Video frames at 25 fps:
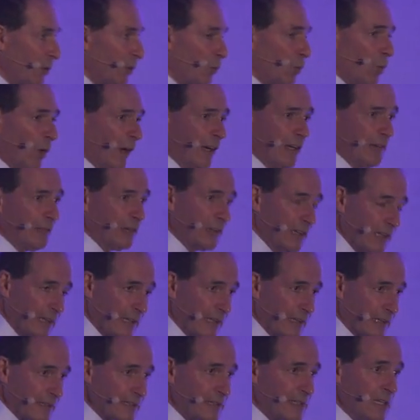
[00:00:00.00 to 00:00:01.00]
or whatever it
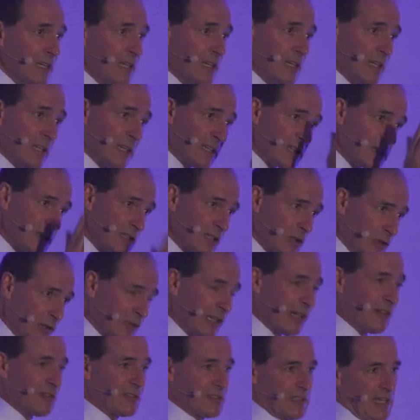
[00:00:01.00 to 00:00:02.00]
is, he still
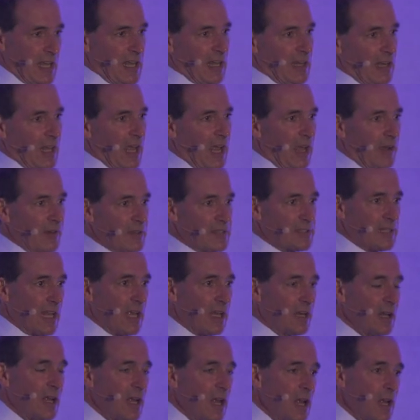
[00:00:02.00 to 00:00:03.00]
knows that. How is
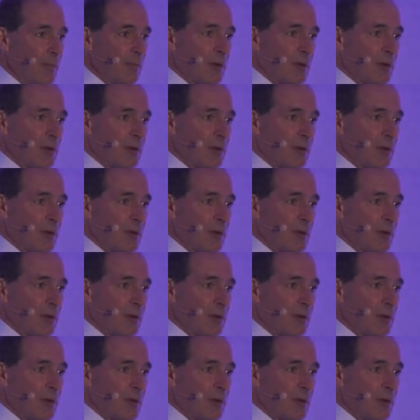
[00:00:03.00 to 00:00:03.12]
that?